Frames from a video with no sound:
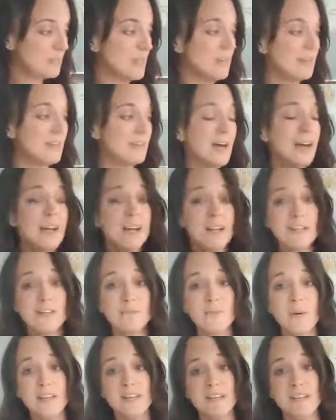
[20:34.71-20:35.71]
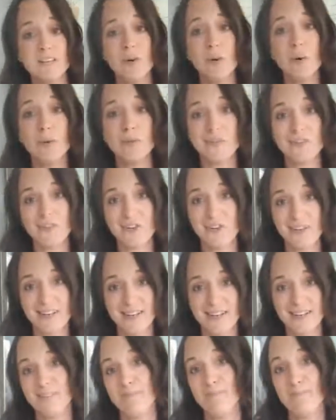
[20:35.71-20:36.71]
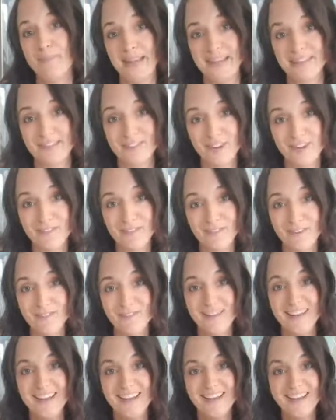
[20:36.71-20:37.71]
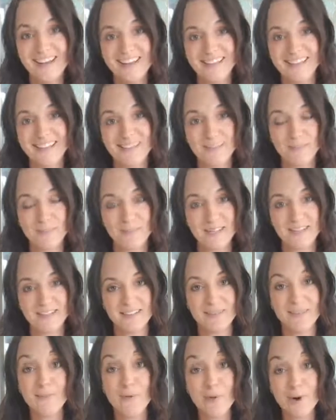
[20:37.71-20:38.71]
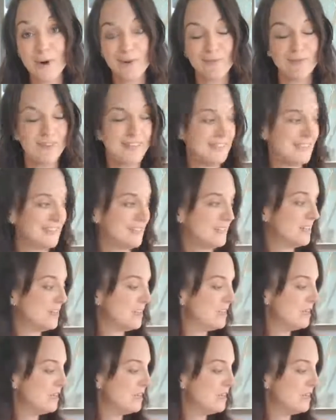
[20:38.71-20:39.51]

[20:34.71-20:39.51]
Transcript: that is what this whole starter kit is based off of, is this blend, for a reason.